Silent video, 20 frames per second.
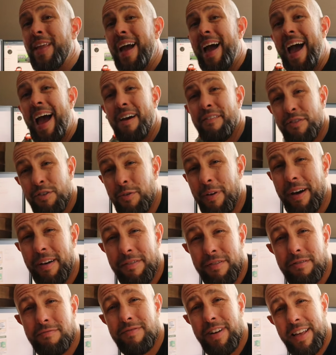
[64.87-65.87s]
Have you
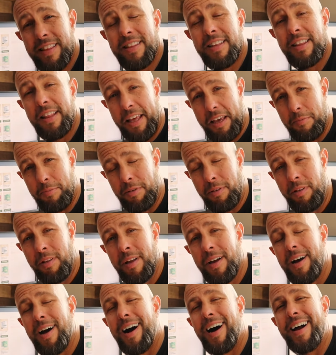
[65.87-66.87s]
ever read the label
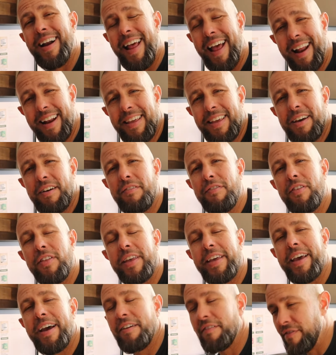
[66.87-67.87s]
on any of
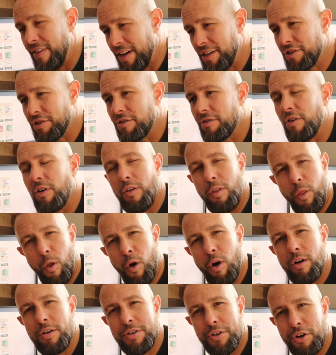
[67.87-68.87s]
the adventure or
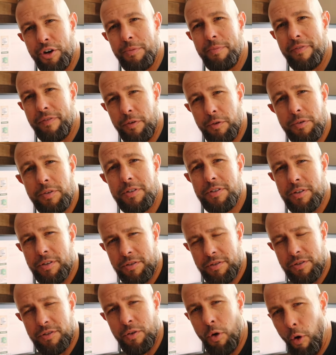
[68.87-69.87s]
long-term foods to
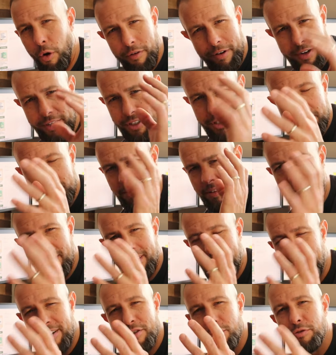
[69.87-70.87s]
storage, the,
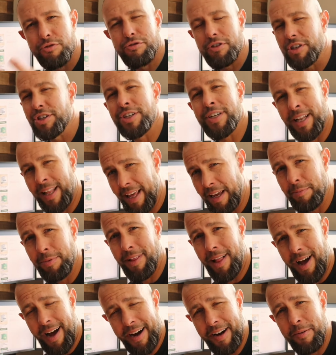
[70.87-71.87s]
the nutrition
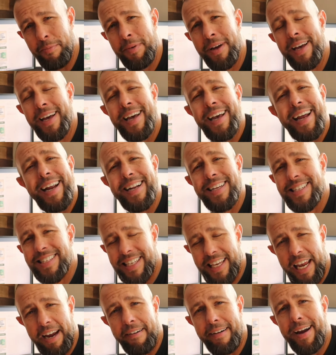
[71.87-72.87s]
label on them? It is
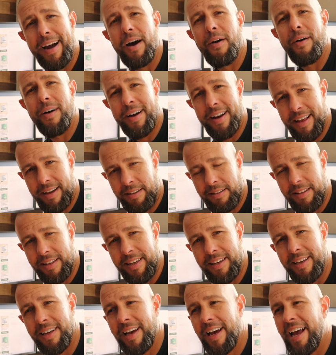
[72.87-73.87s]
scary how
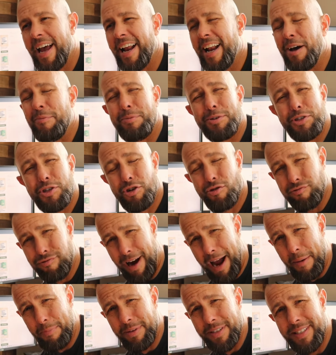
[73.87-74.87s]
unhealthy and how much
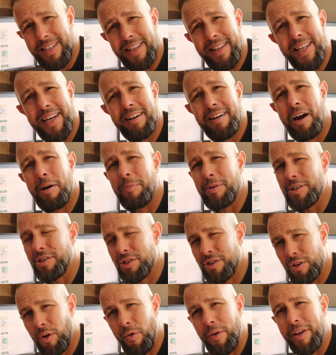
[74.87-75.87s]
crap is in there, how much
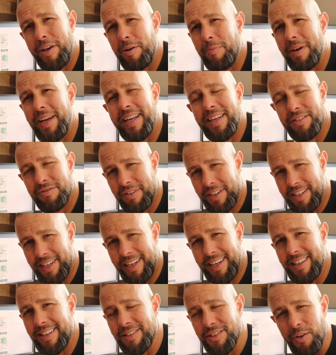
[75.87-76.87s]
sodium. It is
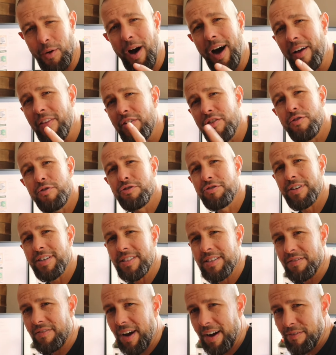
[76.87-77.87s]
ridiculous. So on the
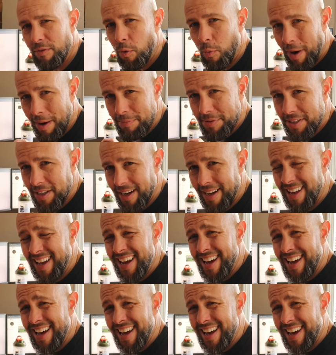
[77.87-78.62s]
Nutrient Survival website,